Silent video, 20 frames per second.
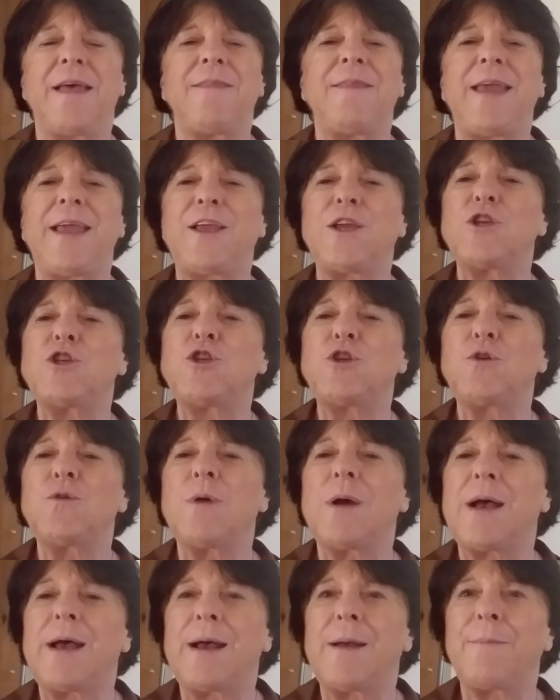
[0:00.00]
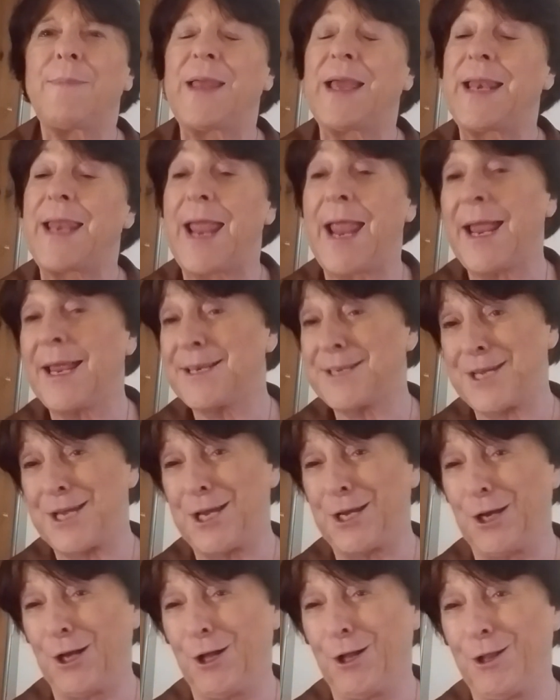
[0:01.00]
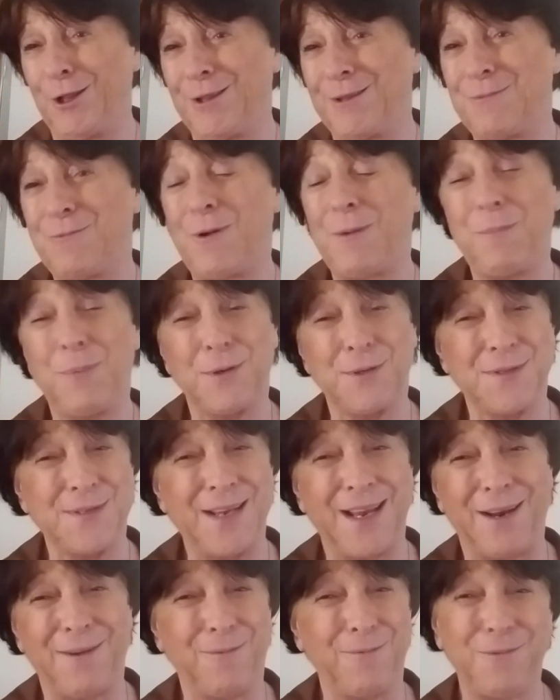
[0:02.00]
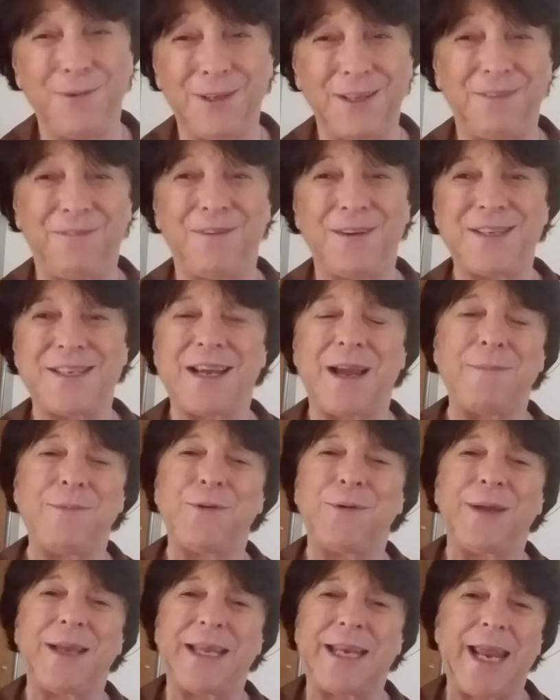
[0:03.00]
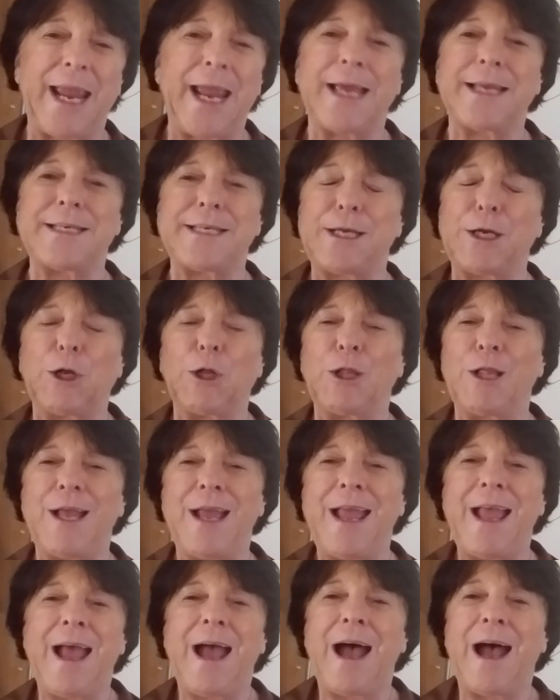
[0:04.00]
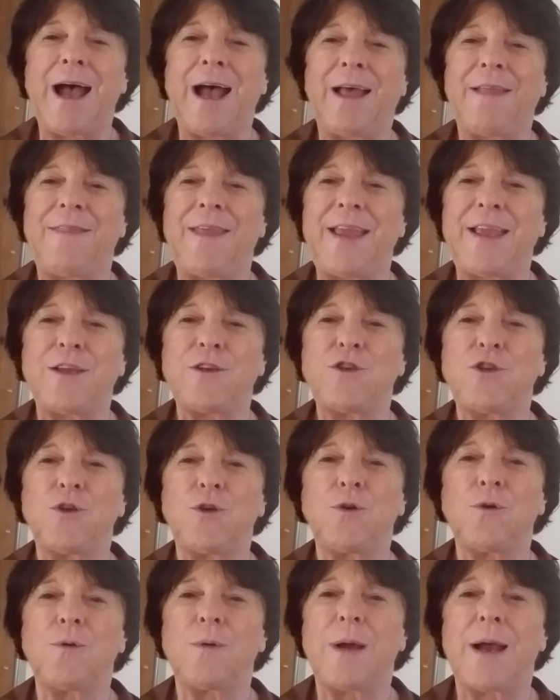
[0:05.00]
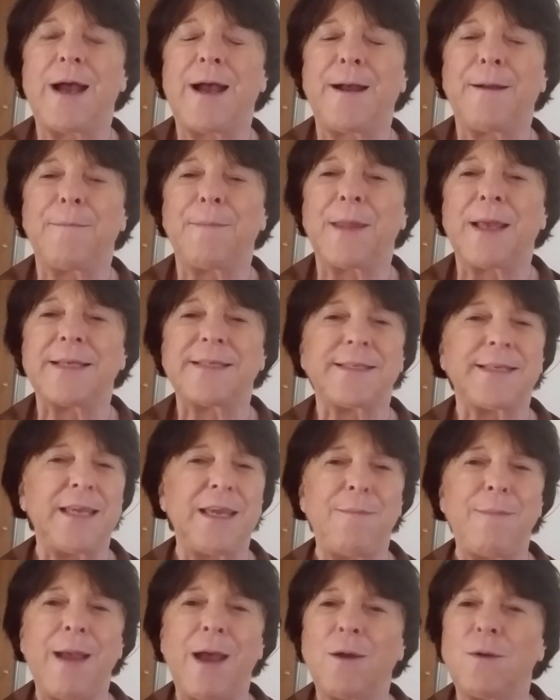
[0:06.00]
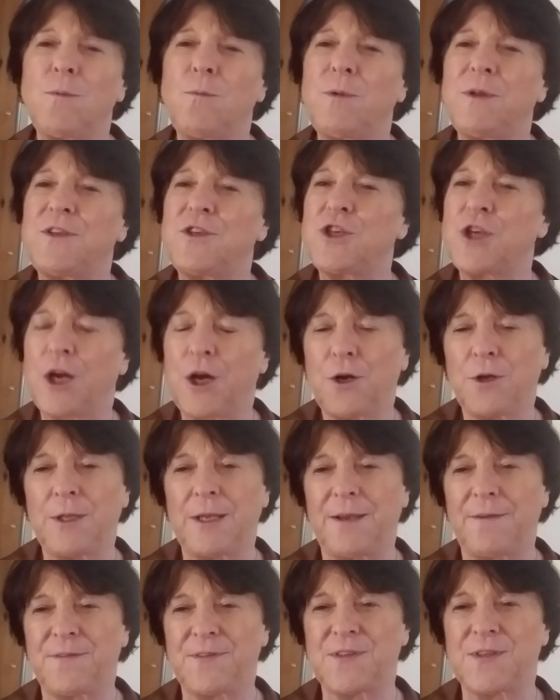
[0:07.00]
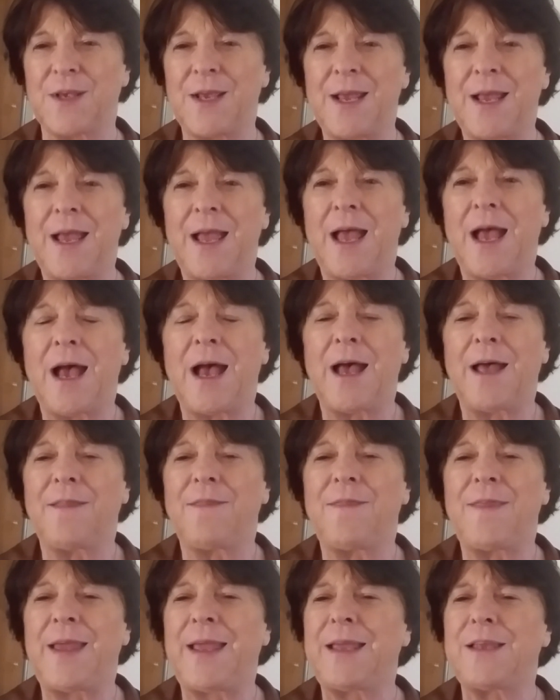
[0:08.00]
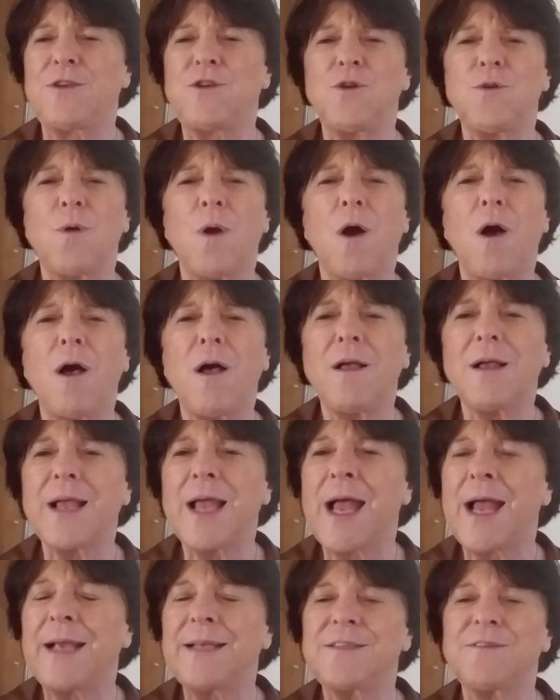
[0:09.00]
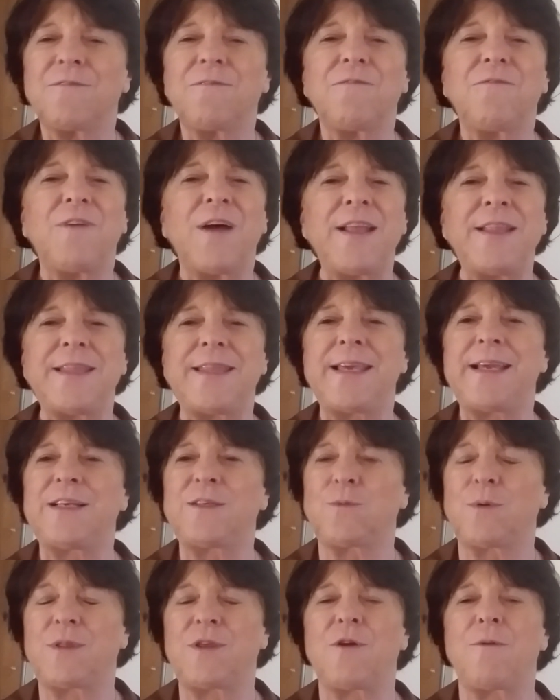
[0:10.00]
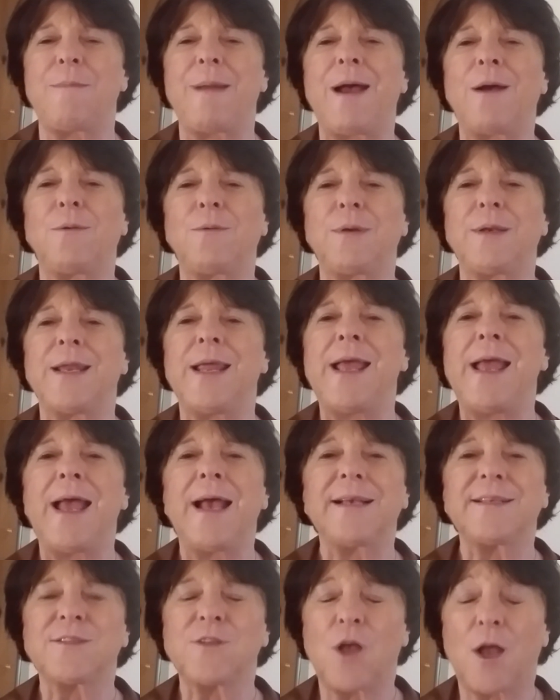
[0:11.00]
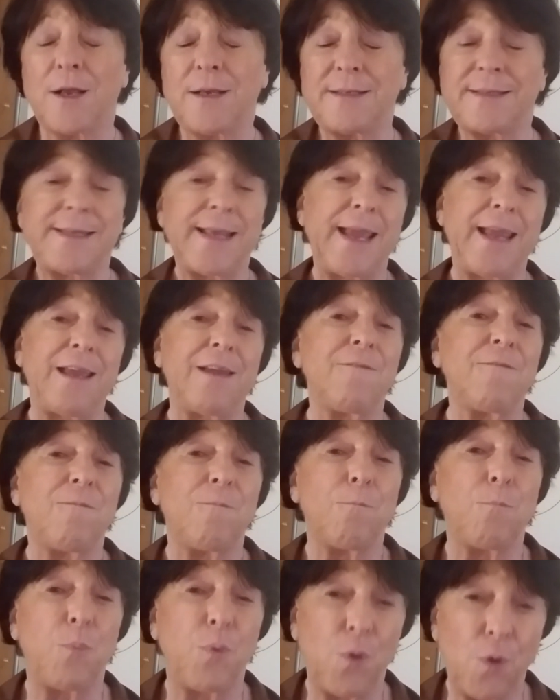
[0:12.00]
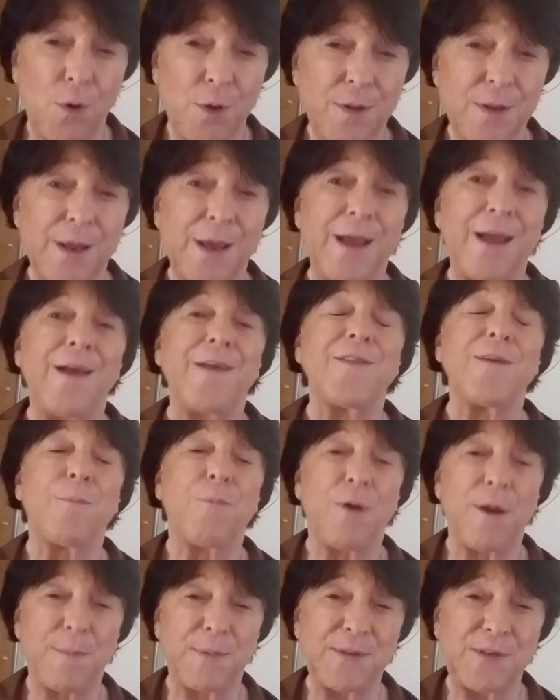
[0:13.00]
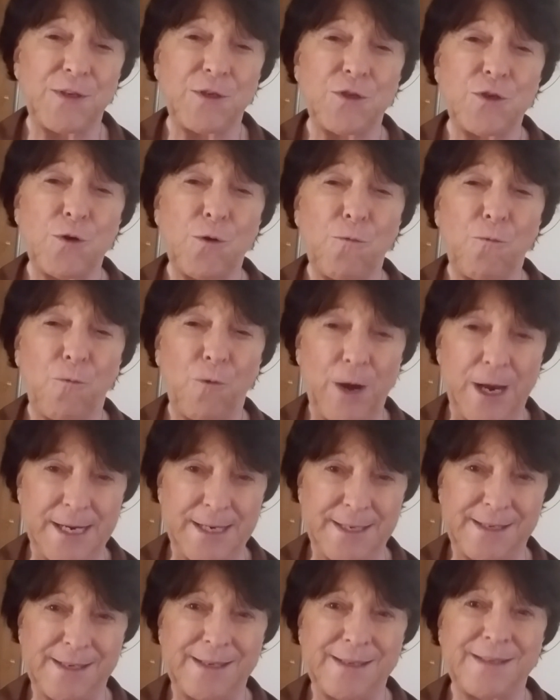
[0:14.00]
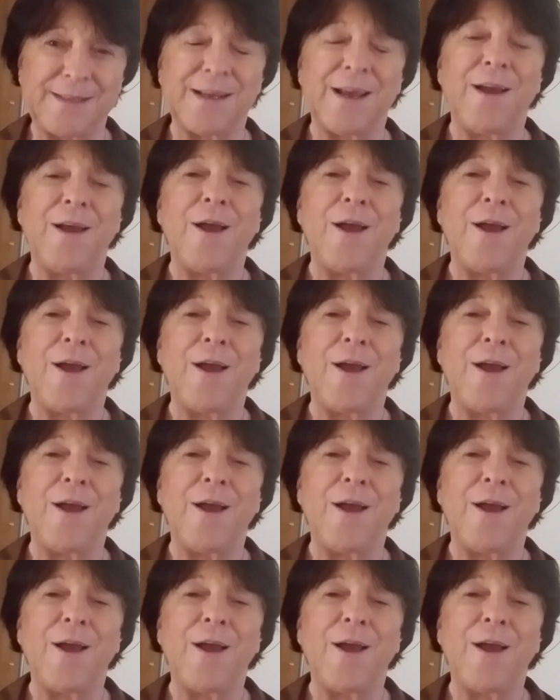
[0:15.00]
They could do an anthill. One person had a really fun time doing an anthill. They could do a ski mountain with chairlifts. They could do all kinds of fun things with their mountain as long as they can put the prepositional phrases